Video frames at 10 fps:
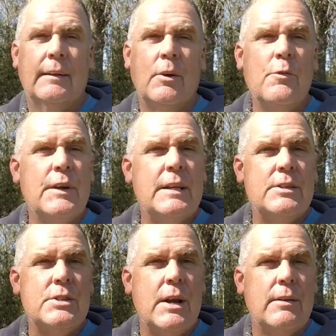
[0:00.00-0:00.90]
Don't forget to
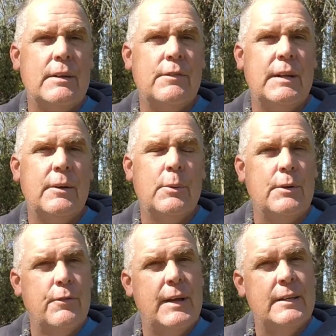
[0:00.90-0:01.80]
share this video with
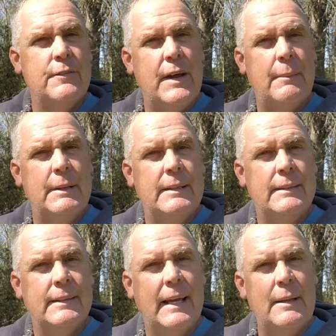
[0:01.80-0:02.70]
your friends, family,
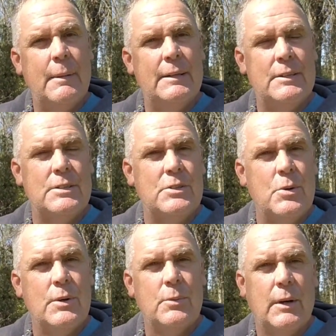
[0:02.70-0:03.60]
anybody that just
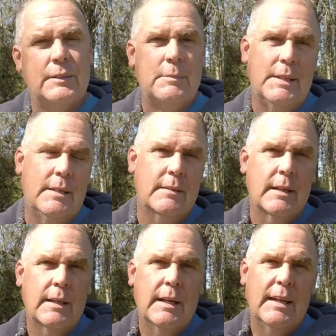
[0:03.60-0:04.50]
enjoys watching bees.
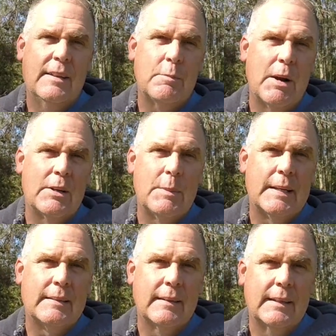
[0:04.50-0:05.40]
It's Barry's
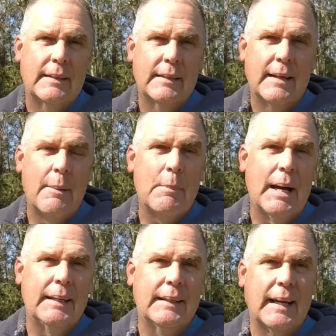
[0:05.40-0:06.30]
Best Honey. I'm
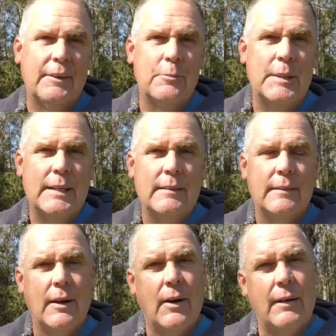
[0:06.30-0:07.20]
Mike, and I do bees.
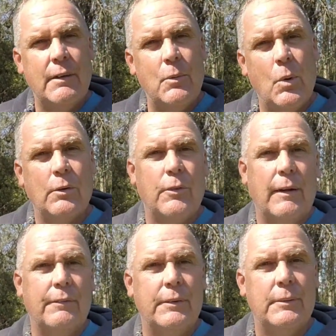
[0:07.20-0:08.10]
Y'all have a wonderful
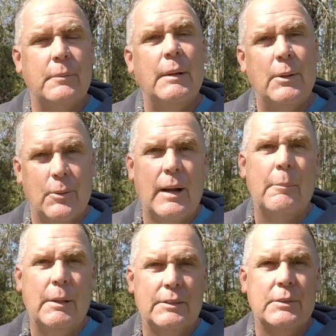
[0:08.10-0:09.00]
afternoon. May Lord
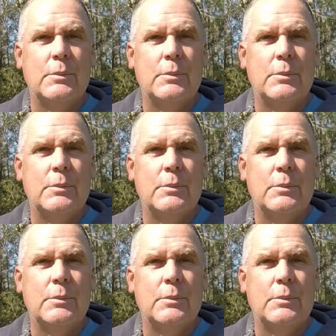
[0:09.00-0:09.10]
God bless you.